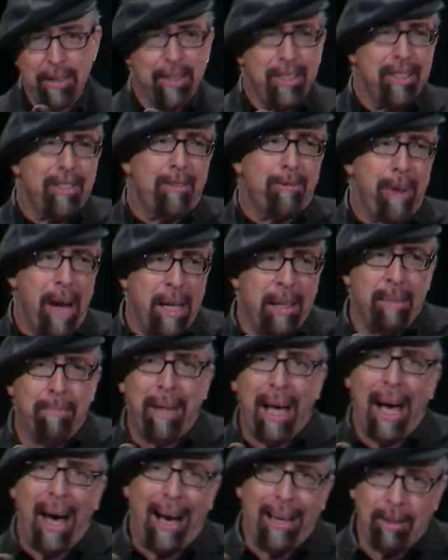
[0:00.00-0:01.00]
It's just a random
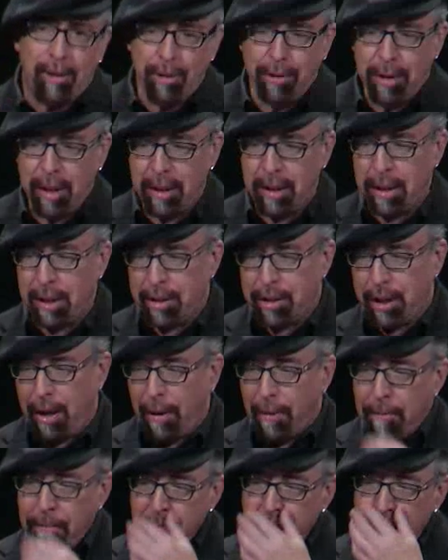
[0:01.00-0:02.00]
day I tuned into the show.